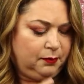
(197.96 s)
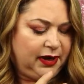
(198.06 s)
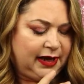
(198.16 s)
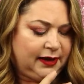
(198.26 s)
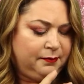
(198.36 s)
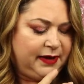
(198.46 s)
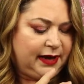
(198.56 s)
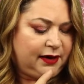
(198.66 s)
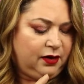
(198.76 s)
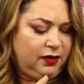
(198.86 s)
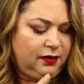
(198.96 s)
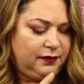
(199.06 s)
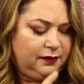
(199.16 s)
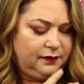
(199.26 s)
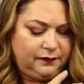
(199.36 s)
Black Matter,
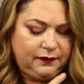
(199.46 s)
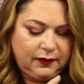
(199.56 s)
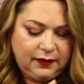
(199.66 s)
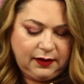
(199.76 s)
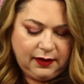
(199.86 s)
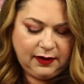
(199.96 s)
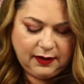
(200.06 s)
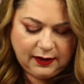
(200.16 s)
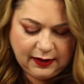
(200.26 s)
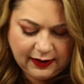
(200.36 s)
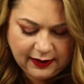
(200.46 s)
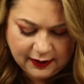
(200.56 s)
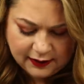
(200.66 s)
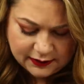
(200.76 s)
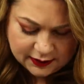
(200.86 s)

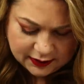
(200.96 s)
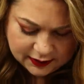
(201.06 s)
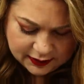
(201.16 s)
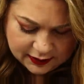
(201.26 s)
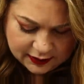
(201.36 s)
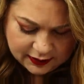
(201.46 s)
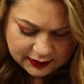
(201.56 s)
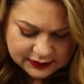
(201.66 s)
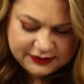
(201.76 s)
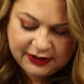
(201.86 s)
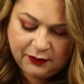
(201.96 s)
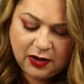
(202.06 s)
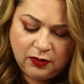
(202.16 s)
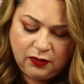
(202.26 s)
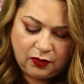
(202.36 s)
and
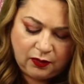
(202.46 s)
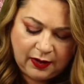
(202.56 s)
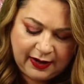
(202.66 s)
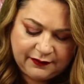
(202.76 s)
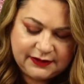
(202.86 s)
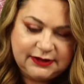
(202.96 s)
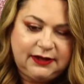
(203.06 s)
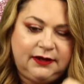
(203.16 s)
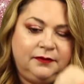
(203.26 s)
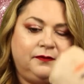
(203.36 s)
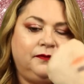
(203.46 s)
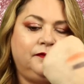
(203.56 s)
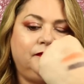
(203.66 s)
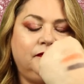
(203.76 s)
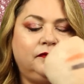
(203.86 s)
Zero Gravity.
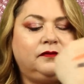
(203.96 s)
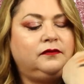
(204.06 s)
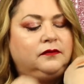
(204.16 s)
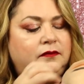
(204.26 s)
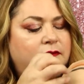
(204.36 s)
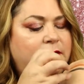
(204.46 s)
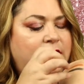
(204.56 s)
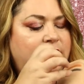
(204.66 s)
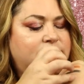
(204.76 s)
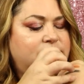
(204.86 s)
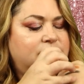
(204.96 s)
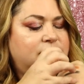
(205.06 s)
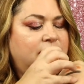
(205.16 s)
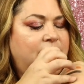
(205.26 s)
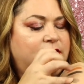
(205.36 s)
That is
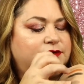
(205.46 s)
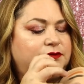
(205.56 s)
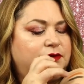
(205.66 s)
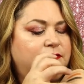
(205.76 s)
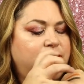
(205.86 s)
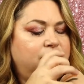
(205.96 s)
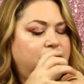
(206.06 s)
this last one.